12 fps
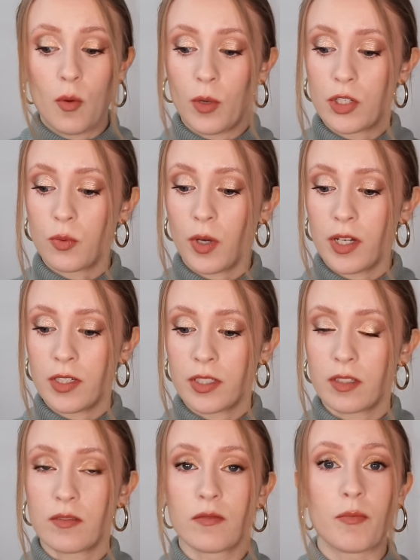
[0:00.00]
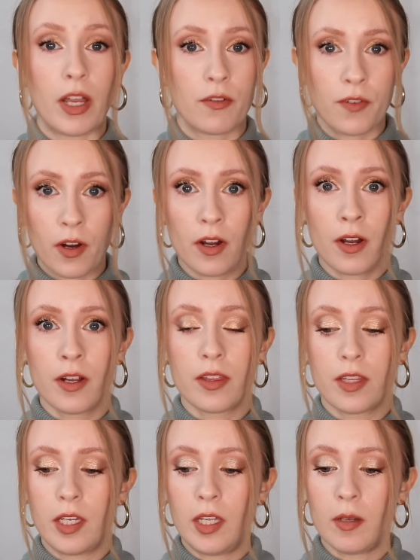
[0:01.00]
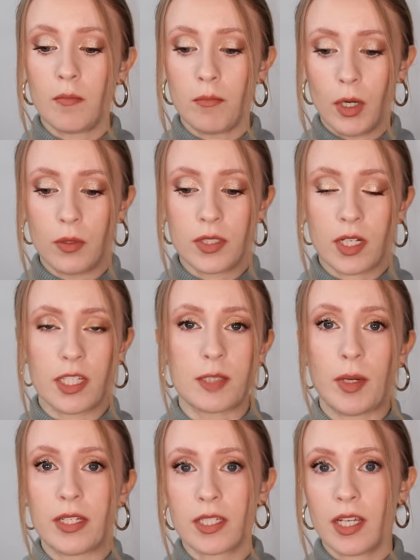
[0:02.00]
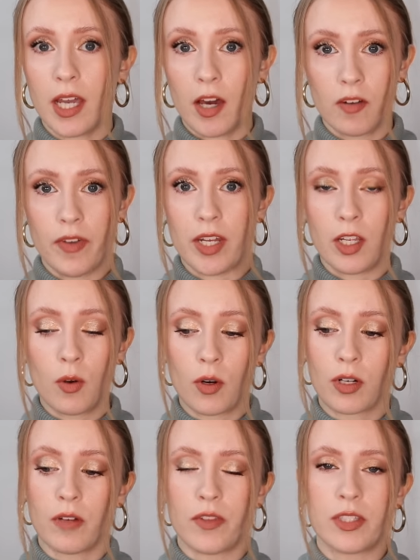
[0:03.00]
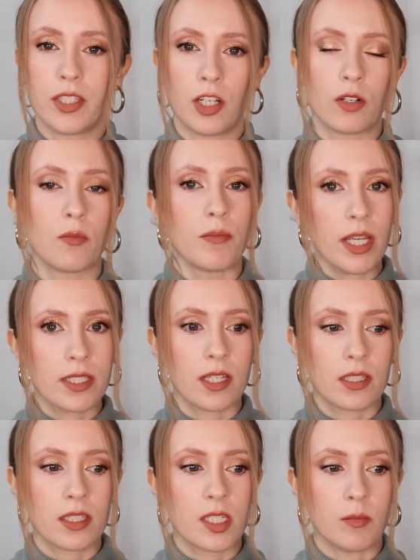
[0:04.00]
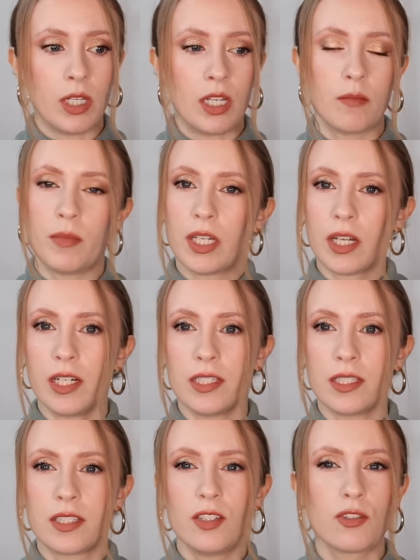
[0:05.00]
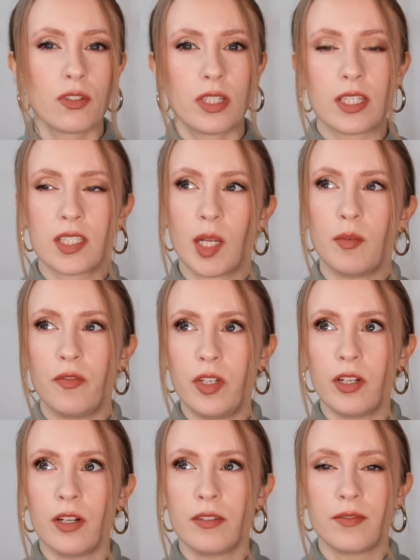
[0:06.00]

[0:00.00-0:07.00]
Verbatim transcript: which was by far the most I spent out of any quarter of this year makes sense to me because usually this time of year,